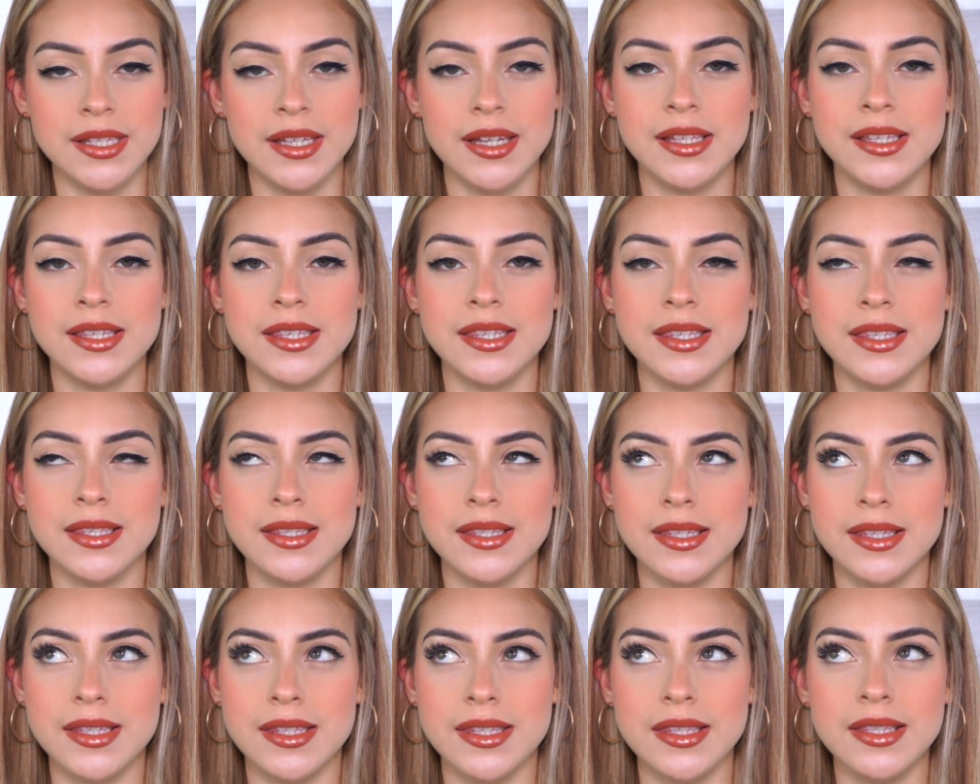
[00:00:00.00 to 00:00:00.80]
It's
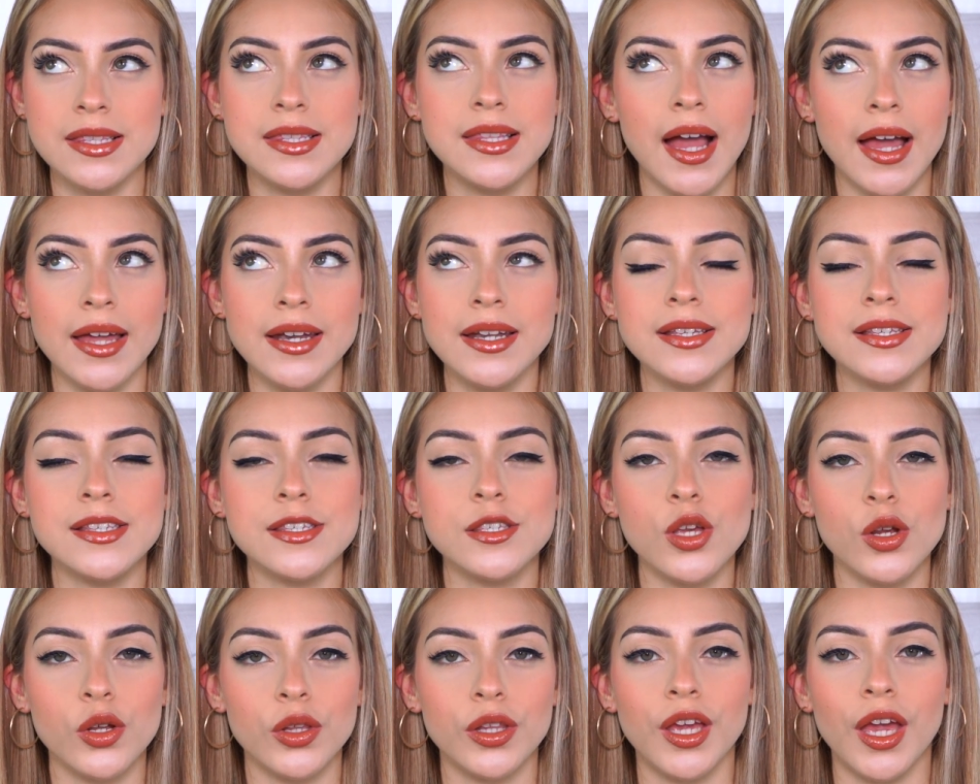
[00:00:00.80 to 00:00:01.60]
not
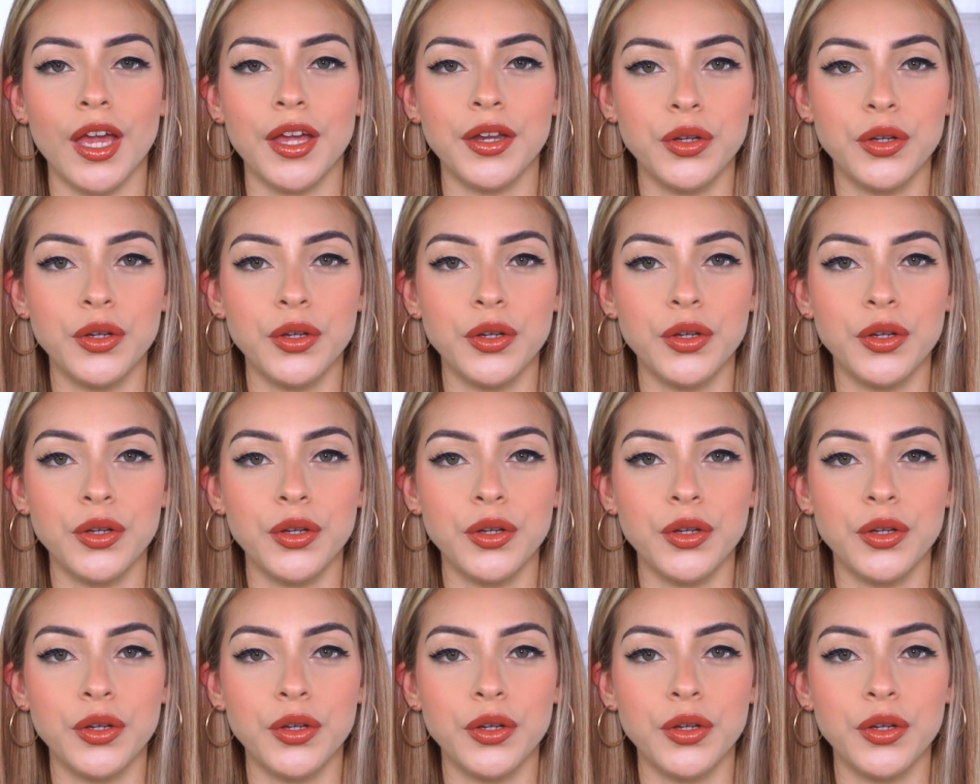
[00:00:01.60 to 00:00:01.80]
necessarily a